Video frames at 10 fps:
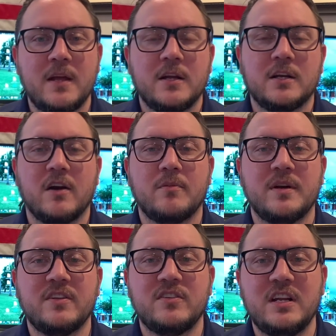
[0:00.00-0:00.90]

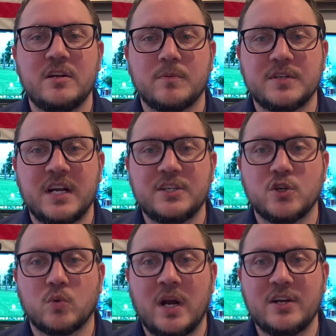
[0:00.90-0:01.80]
Government is needed to protect
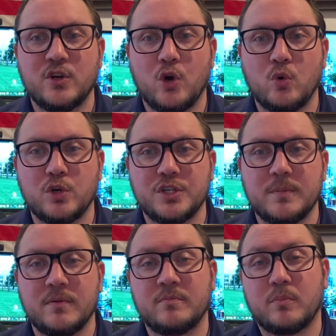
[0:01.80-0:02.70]
your right to
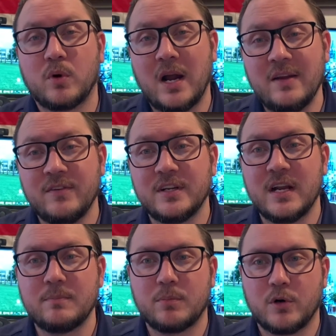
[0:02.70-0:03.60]
ownership of private
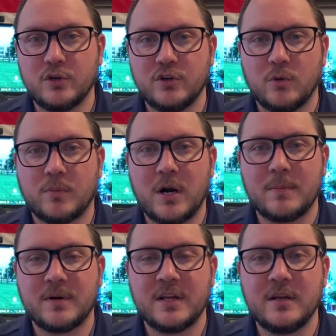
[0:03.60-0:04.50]
and personal
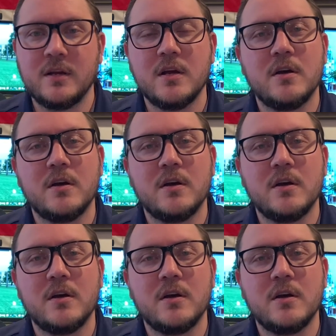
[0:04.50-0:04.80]
property